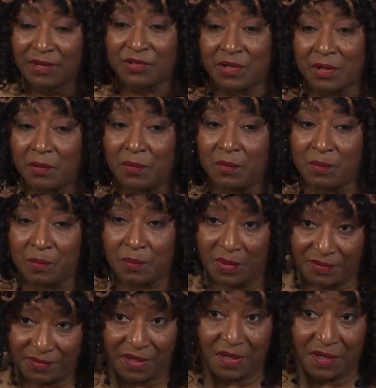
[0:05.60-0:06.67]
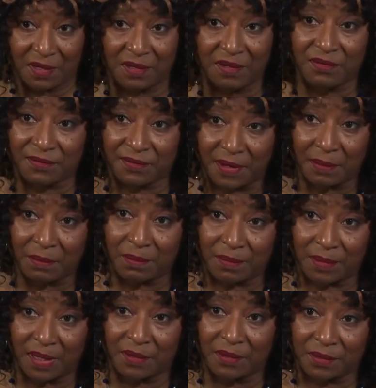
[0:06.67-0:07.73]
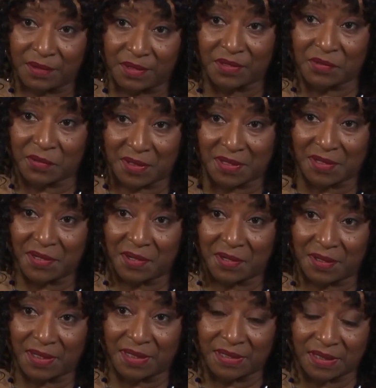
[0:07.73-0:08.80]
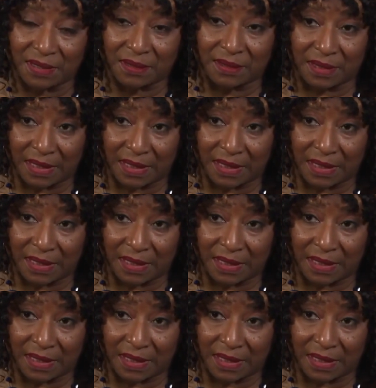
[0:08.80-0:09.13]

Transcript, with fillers: So we've learned from other district attorneys and,